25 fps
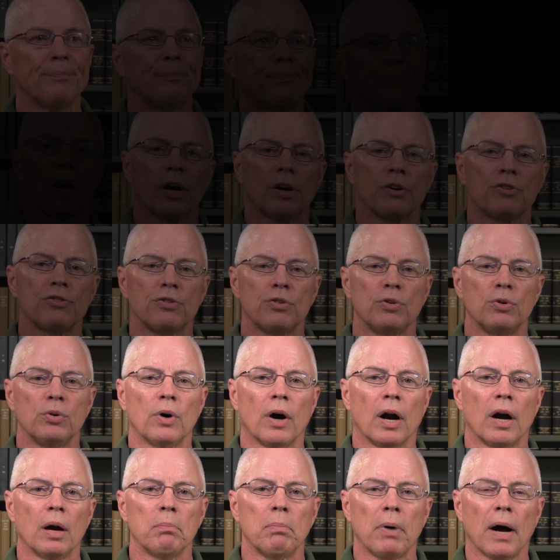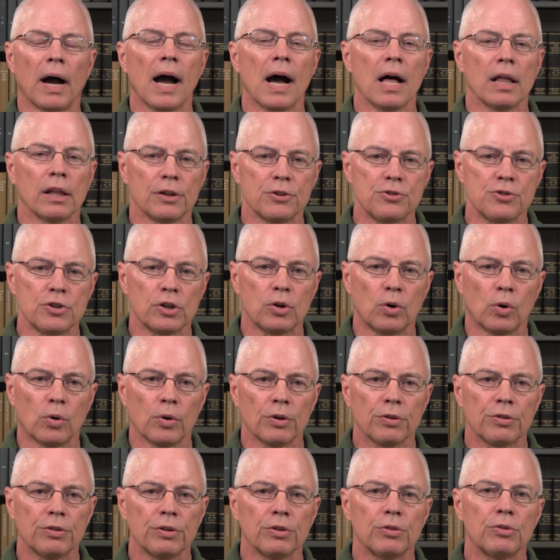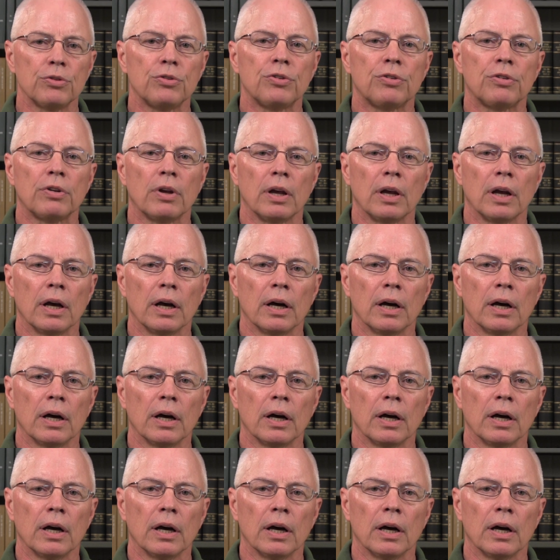regards to our biology courses,